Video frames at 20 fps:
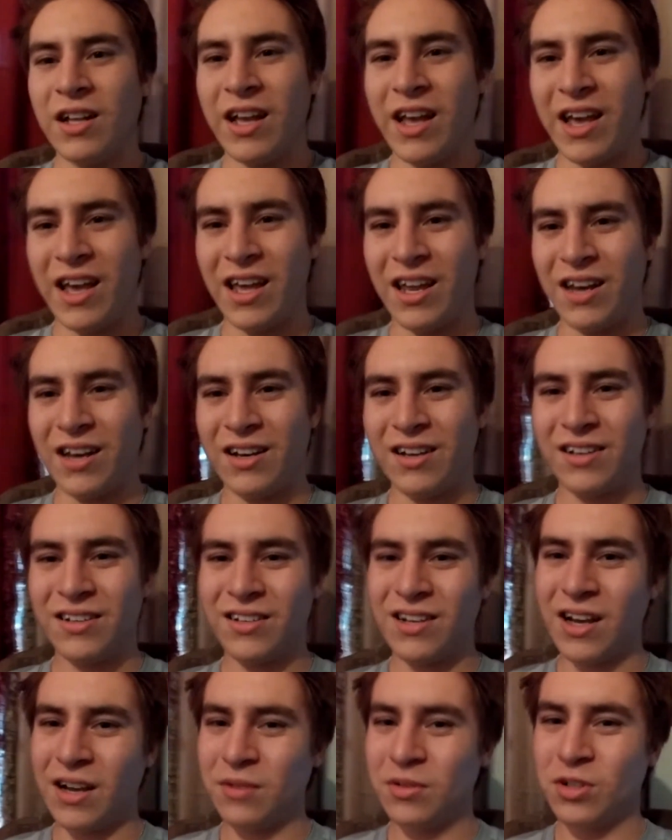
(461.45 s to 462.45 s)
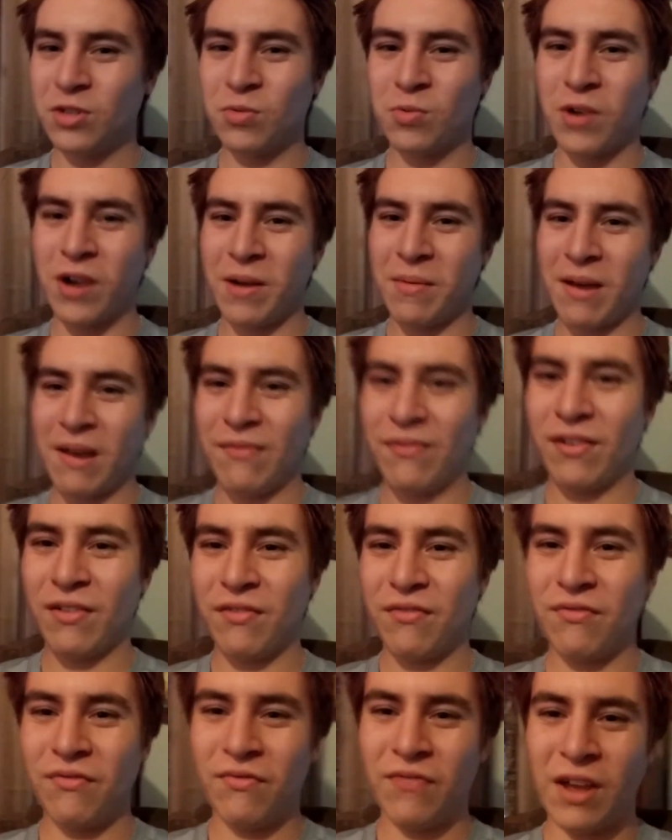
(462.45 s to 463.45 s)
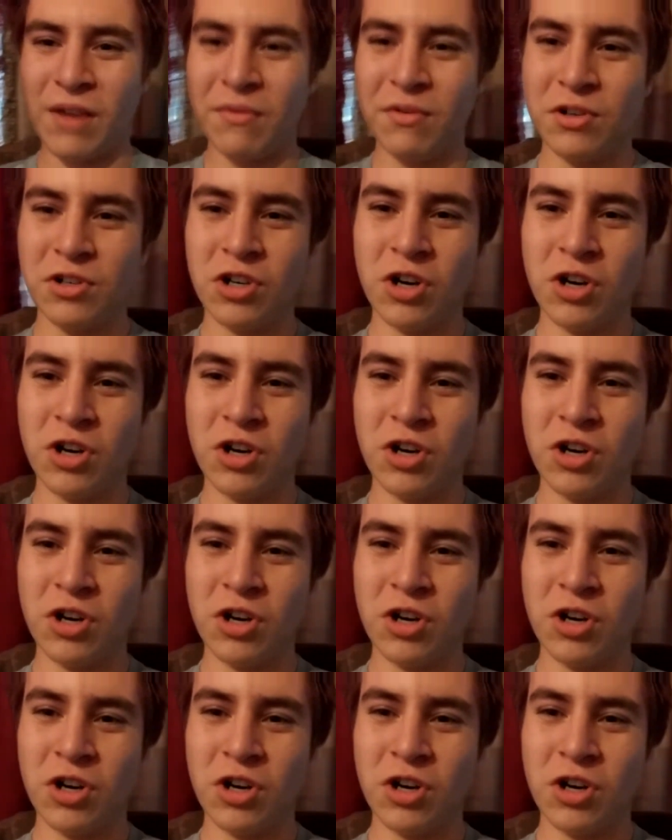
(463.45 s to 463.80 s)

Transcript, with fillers: And I'm just wearing my favorite